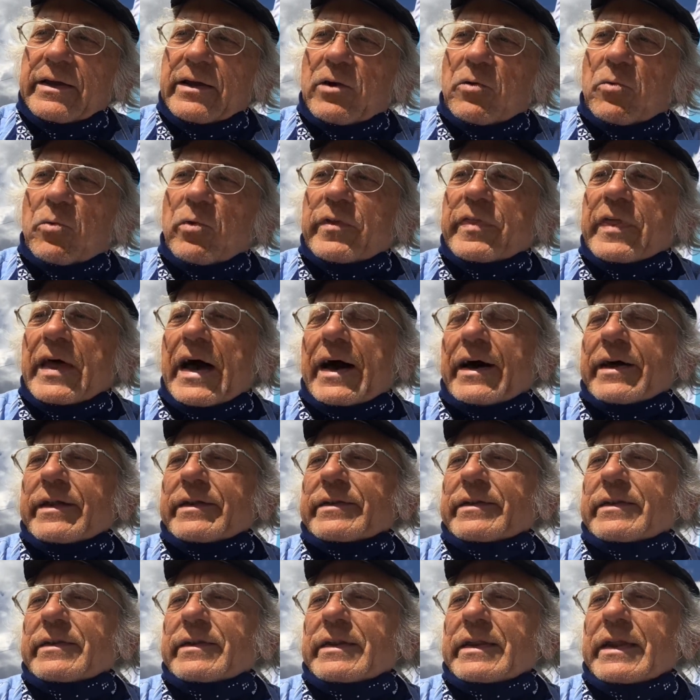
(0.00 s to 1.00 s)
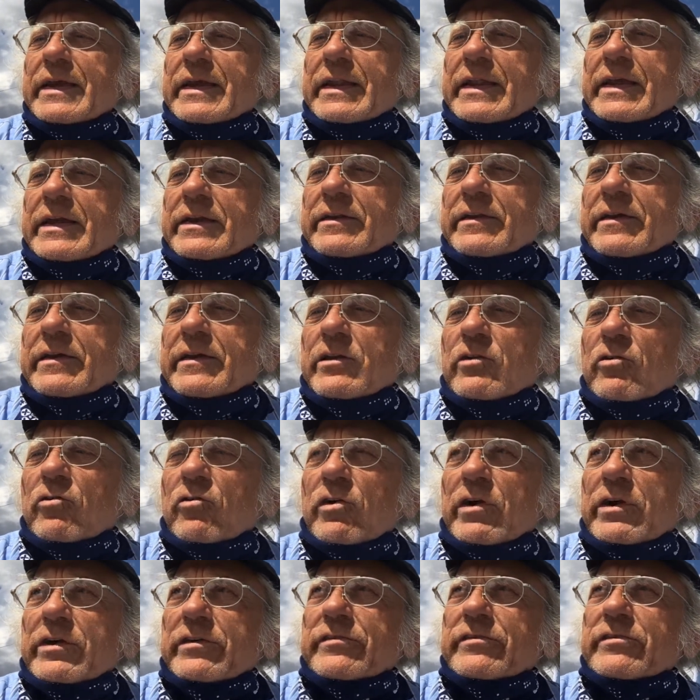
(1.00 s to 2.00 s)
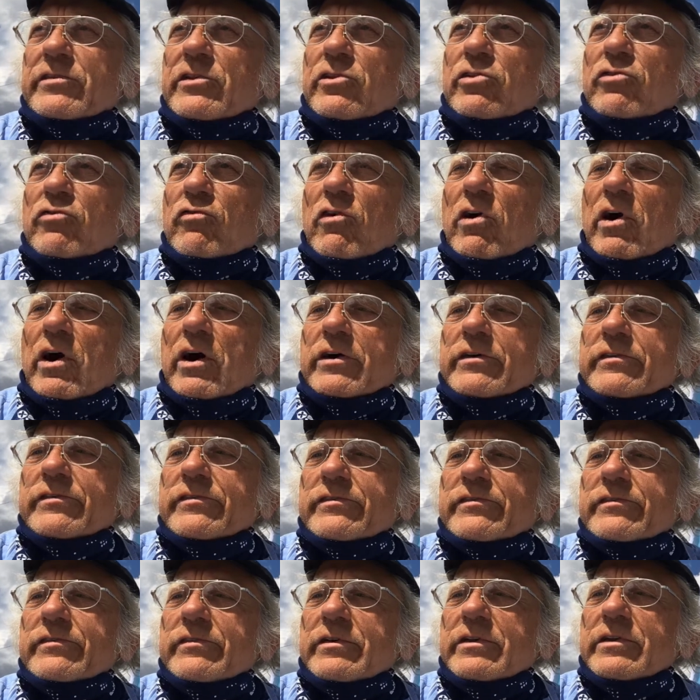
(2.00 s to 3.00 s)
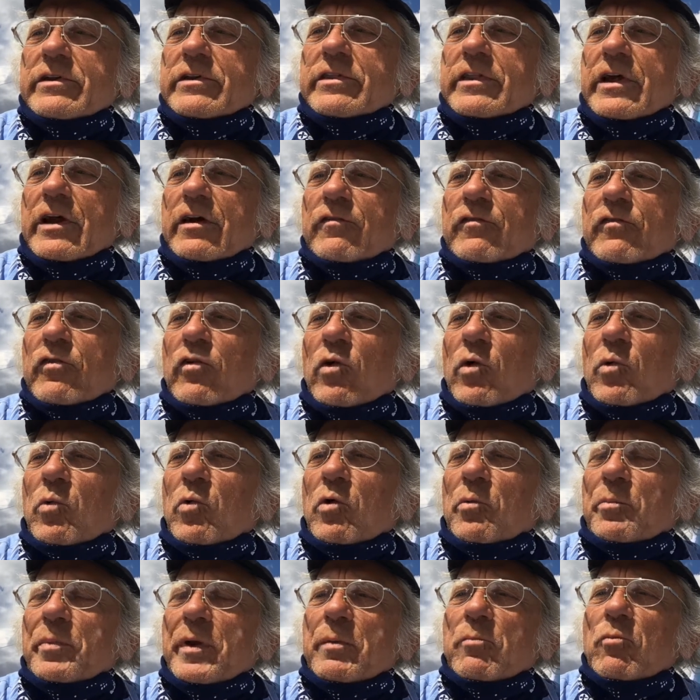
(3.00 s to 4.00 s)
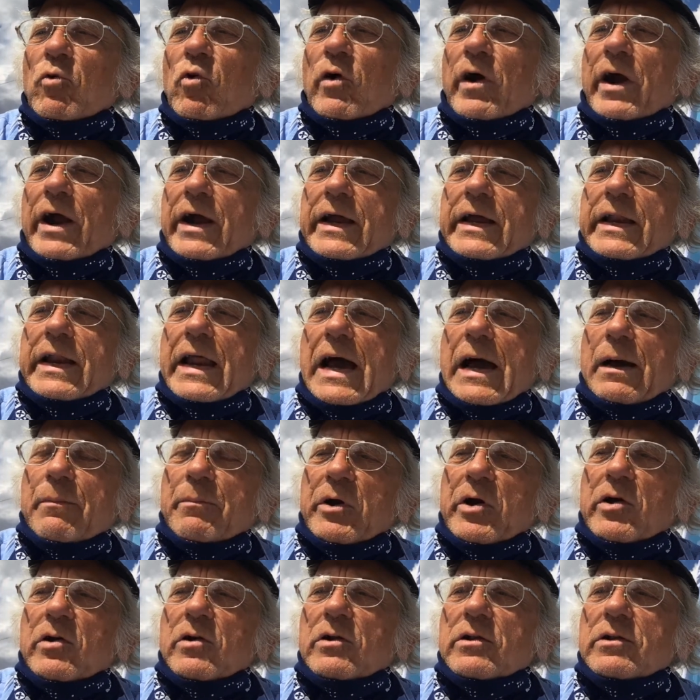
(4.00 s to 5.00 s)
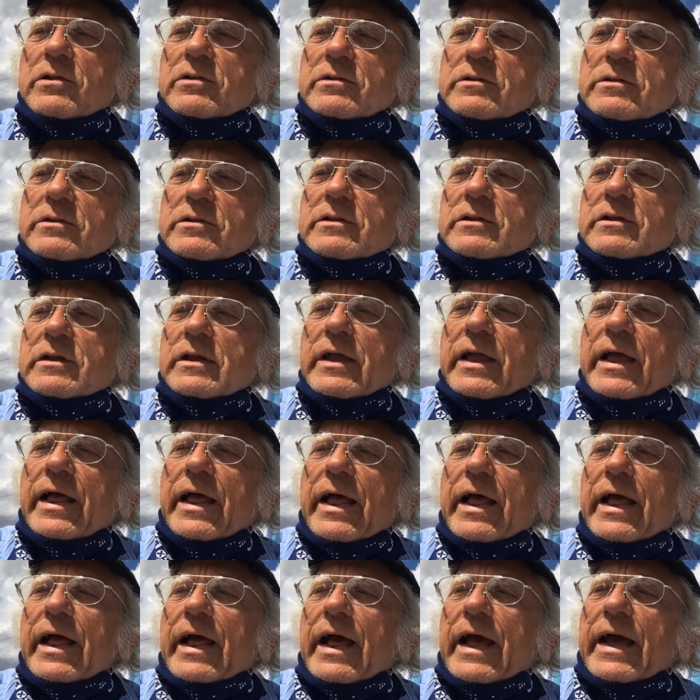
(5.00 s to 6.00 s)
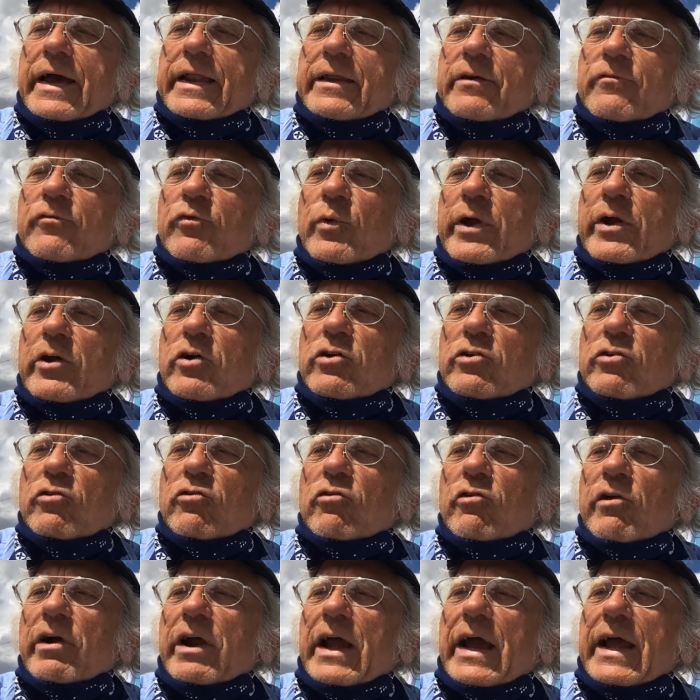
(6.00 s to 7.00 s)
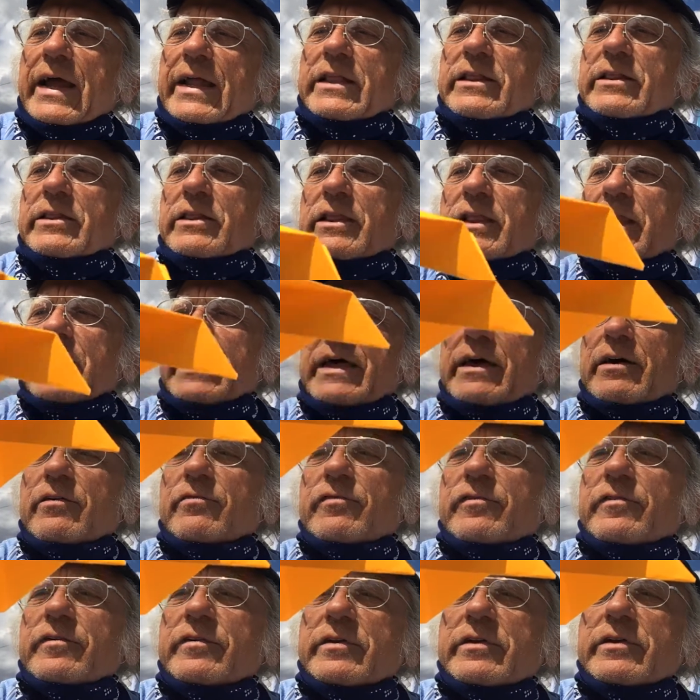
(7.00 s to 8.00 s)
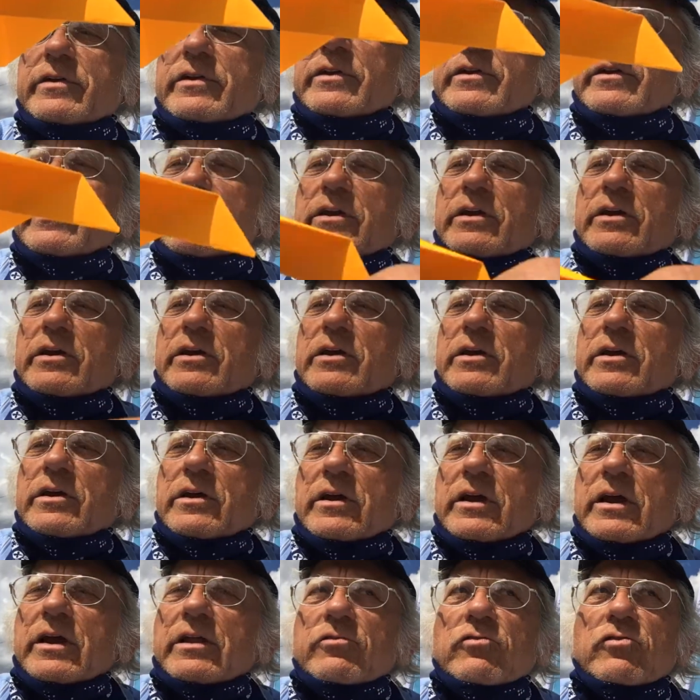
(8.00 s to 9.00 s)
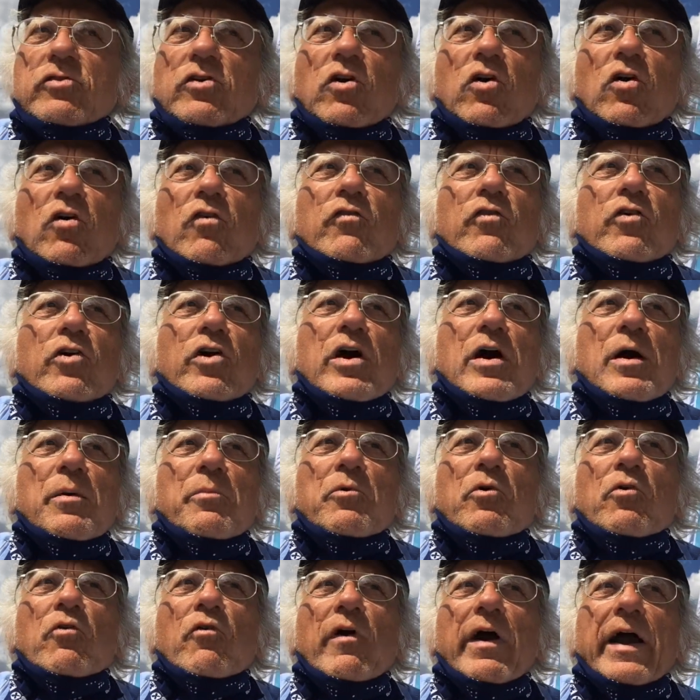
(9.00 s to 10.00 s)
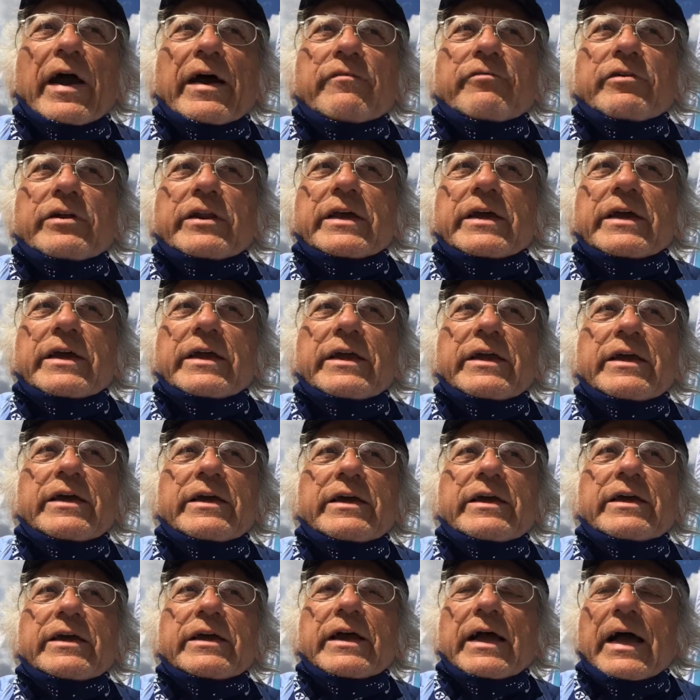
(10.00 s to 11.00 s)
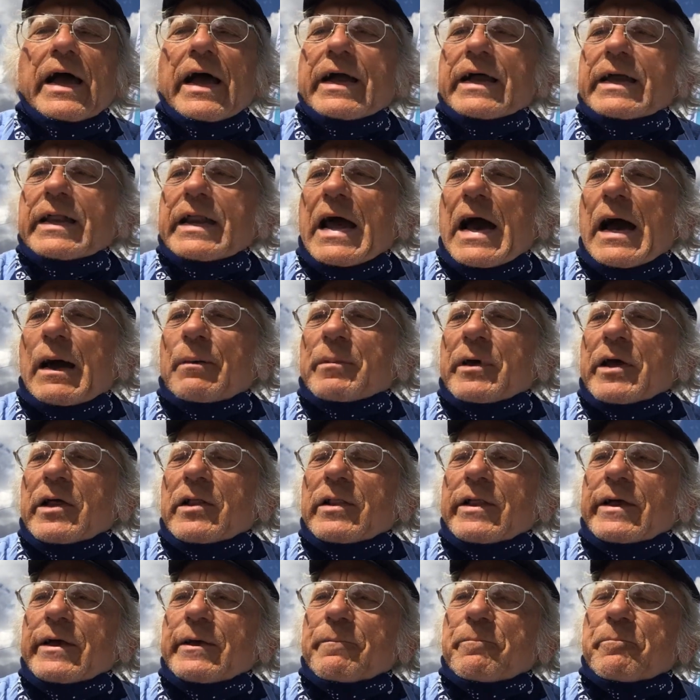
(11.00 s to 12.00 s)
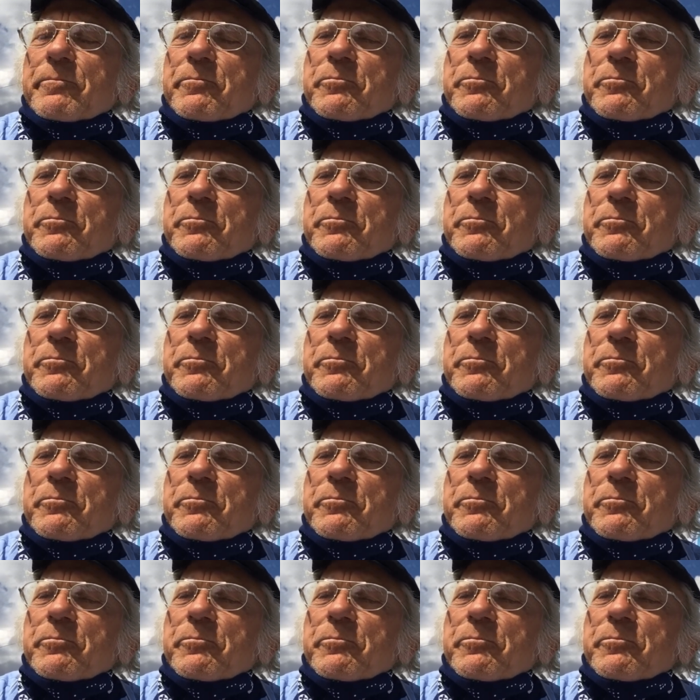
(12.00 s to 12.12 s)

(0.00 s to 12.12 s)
without needing to increase the thrust, therefore will be more economical, and if we could create lift to overcome gravity economically.